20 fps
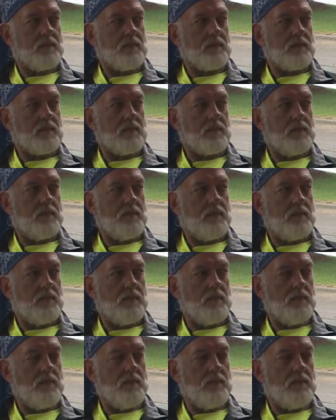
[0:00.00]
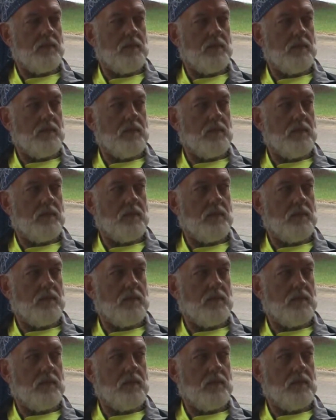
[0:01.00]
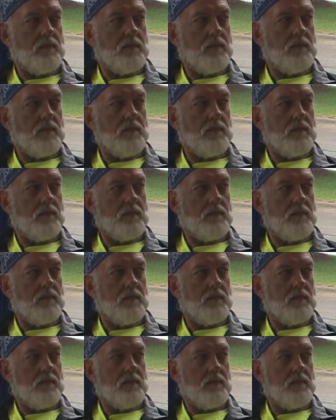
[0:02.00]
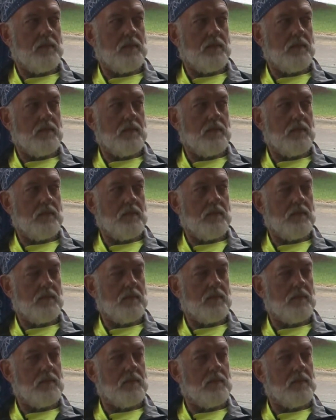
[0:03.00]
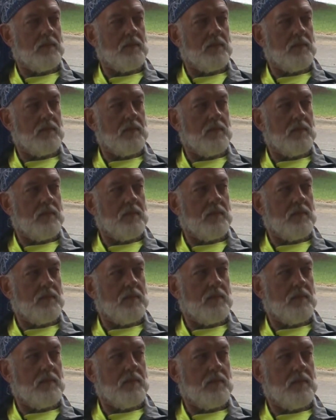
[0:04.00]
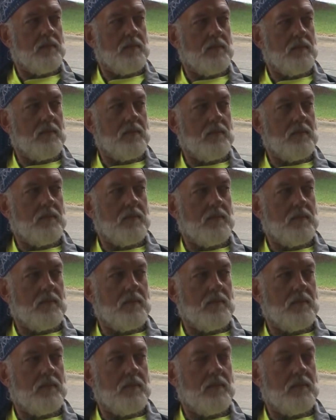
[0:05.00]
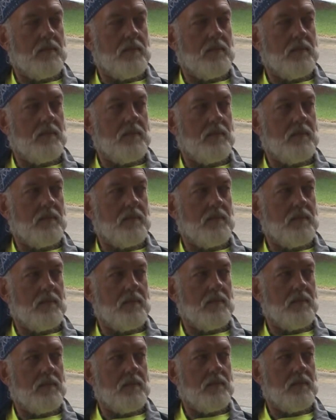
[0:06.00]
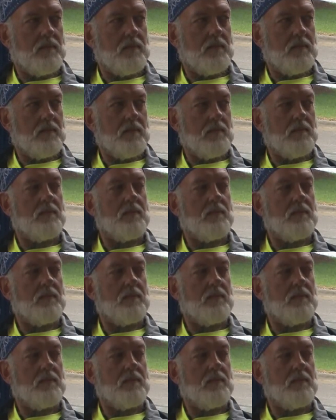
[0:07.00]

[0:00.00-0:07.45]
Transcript: The person shown says nothing.